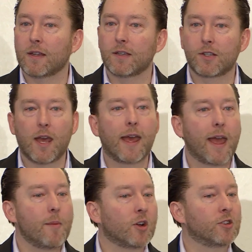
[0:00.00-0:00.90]
think as
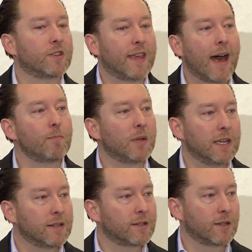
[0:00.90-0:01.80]
KMers, that
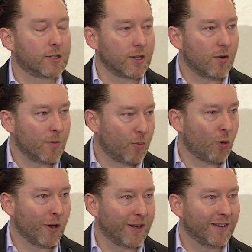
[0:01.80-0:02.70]
piece is so
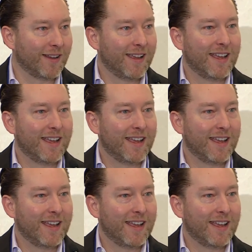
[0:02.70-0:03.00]
important.